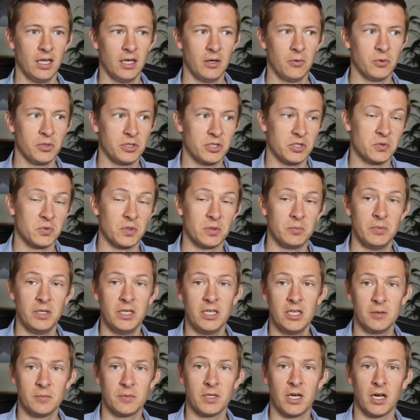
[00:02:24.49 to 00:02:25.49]
which is what
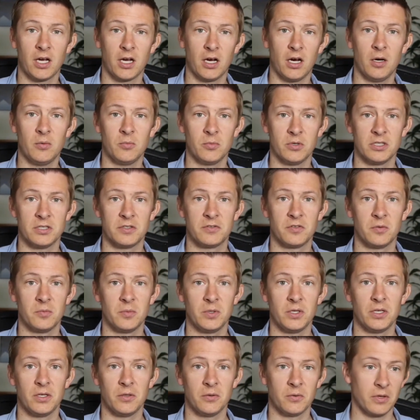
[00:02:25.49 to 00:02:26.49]
medium.com was for
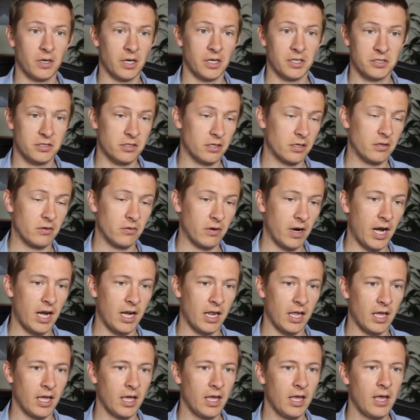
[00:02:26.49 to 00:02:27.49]
me when I started
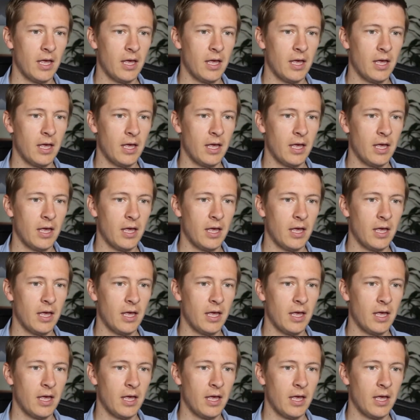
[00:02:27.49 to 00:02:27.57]
writing.